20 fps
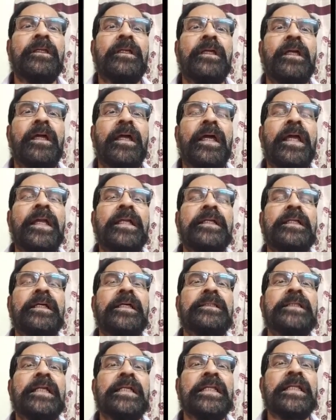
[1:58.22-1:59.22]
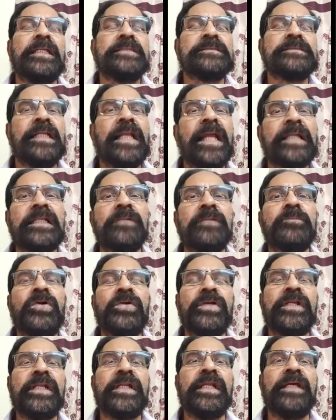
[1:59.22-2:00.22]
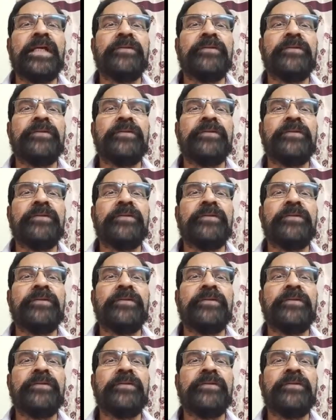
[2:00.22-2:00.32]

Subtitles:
And that is the lateral boundary of